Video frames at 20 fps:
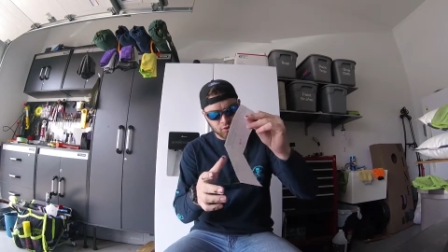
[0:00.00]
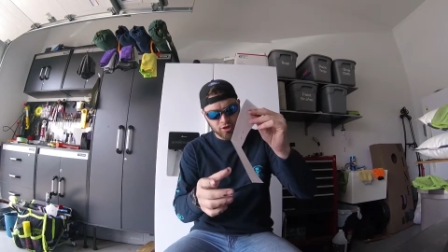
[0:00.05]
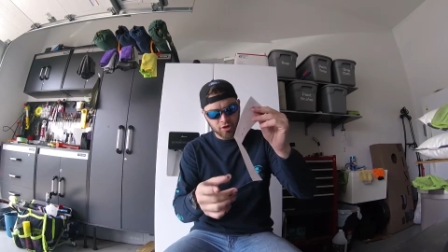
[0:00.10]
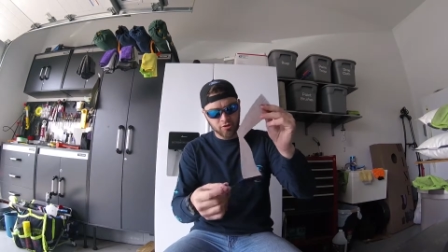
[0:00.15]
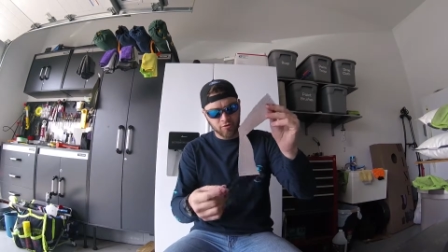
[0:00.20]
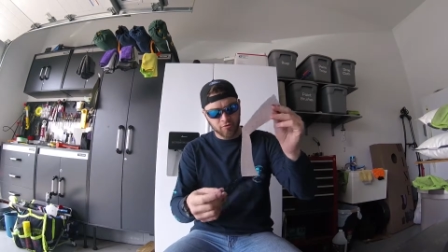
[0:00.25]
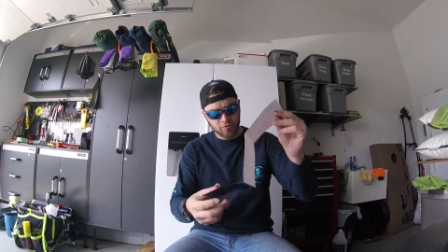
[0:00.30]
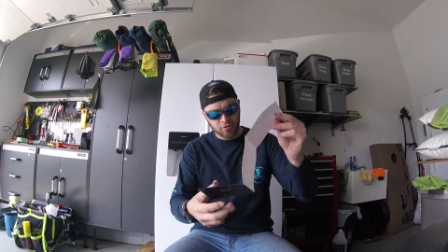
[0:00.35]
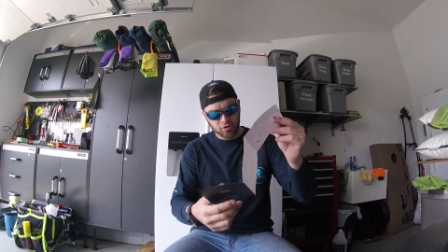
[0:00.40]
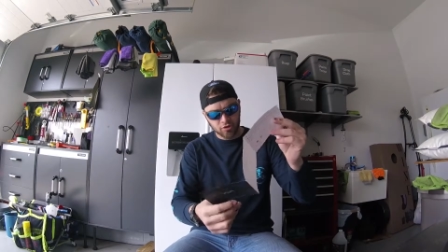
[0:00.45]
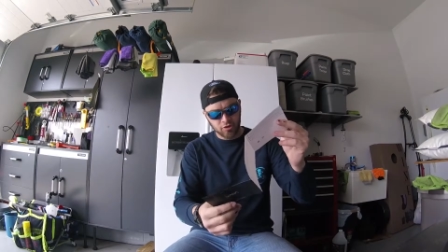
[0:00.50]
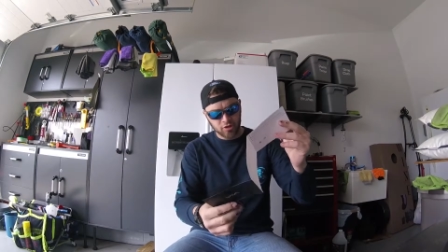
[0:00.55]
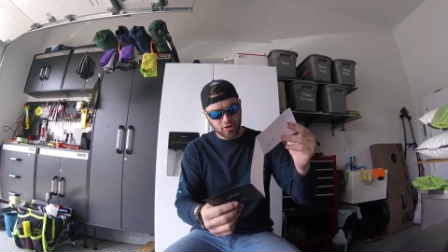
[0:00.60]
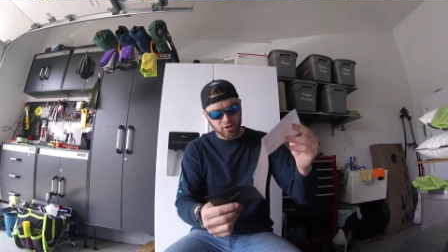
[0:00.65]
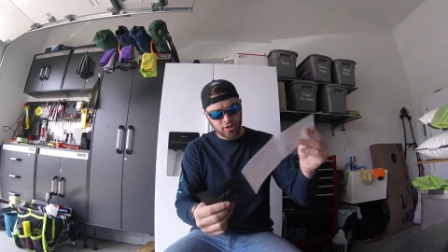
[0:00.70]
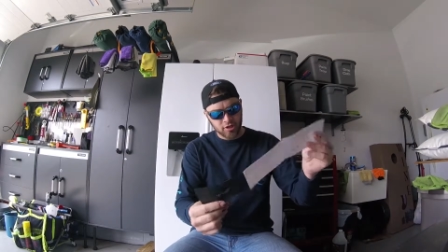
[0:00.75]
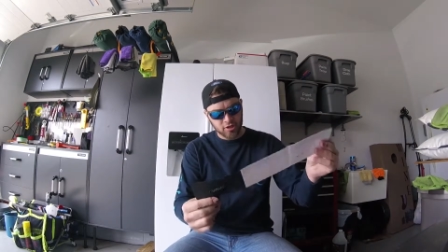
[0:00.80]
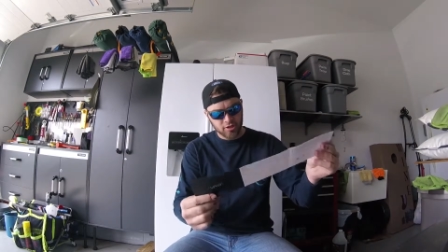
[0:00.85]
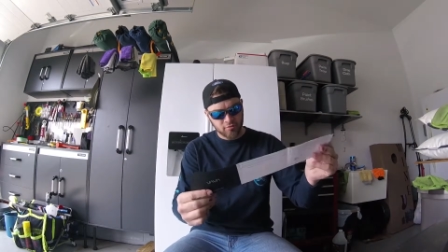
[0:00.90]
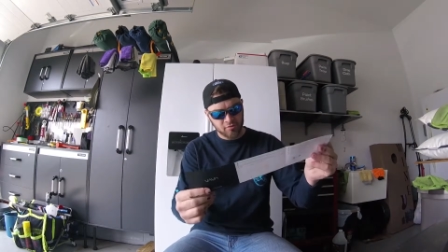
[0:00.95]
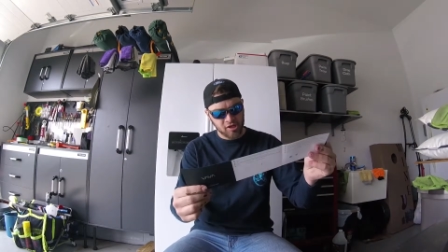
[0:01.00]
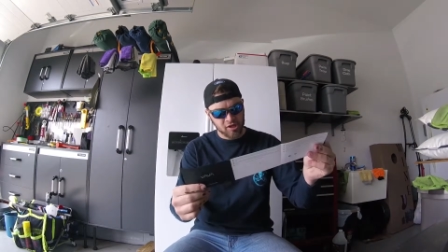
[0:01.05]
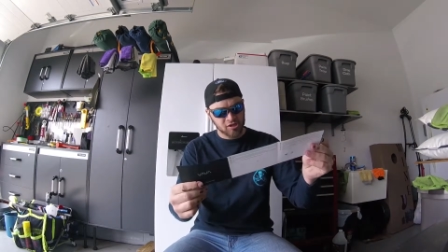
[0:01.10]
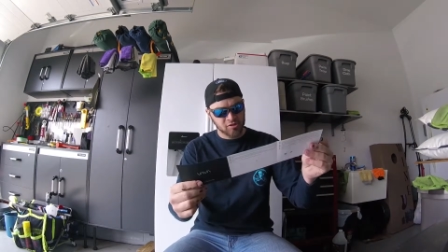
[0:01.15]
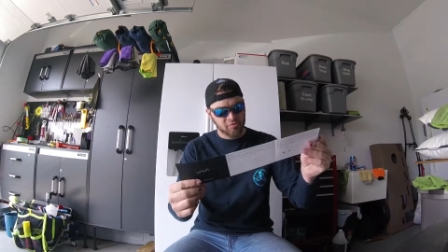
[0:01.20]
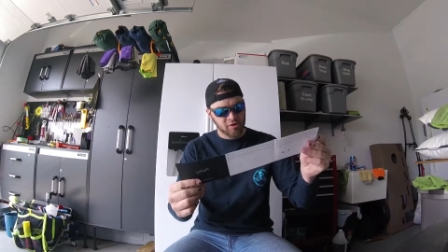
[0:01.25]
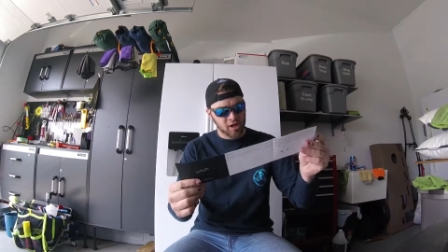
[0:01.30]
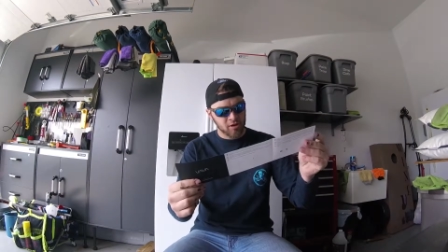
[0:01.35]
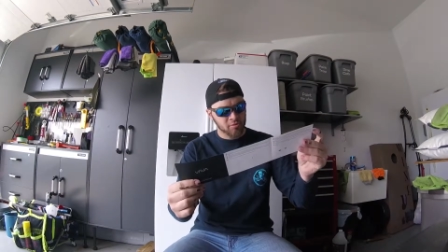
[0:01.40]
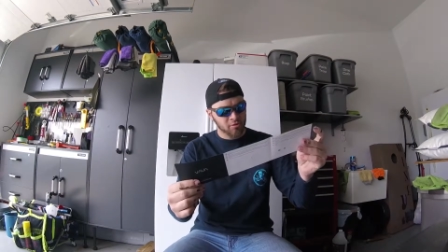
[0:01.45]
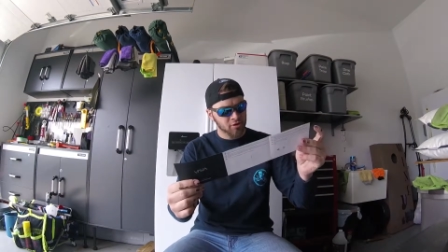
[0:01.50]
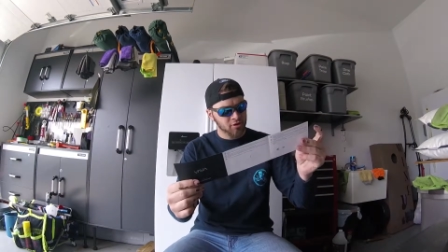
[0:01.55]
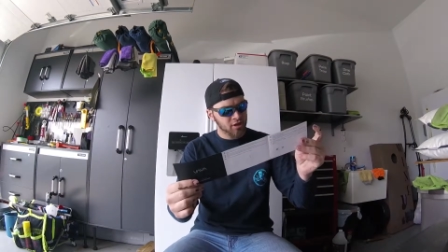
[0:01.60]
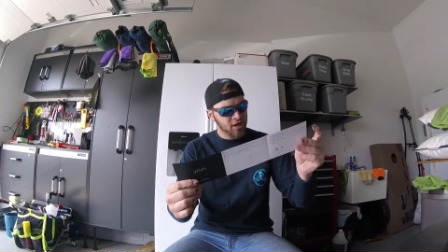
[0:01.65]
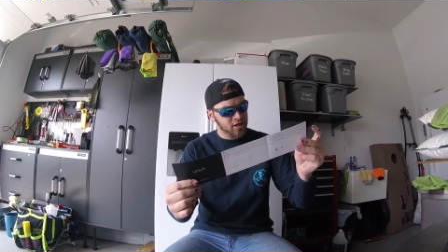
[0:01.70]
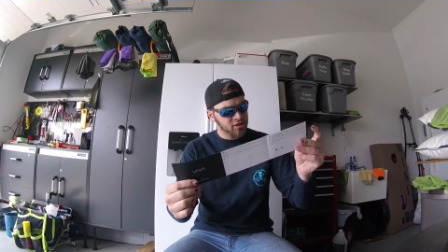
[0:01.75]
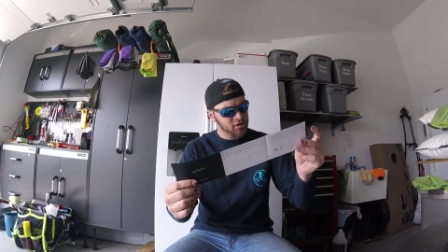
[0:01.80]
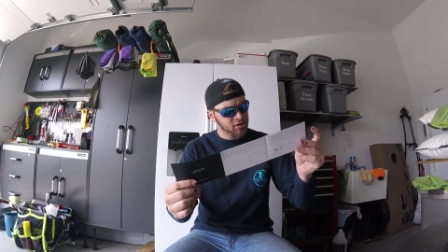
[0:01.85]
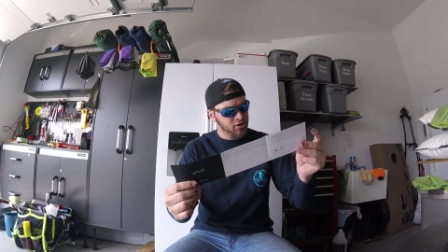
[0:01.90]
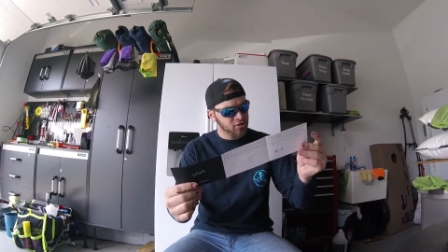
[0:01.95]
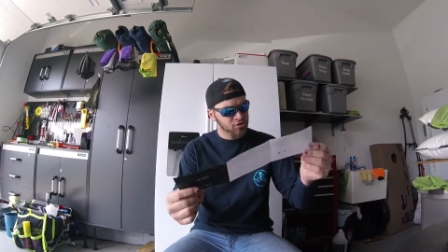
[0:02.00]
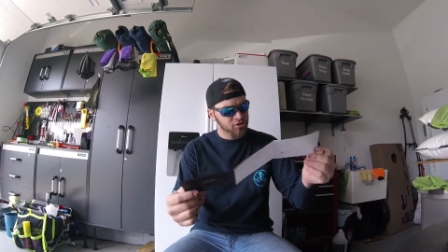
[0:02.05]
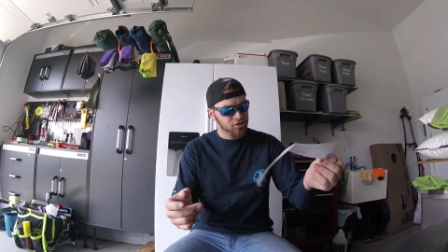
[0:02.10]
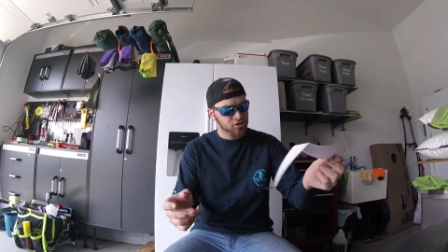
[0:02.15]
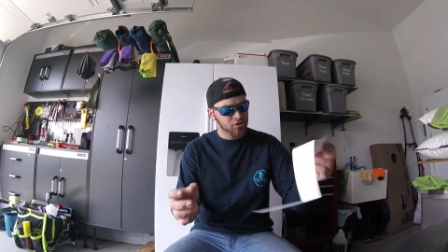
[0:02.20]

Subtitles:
wonderful piece of paper that tells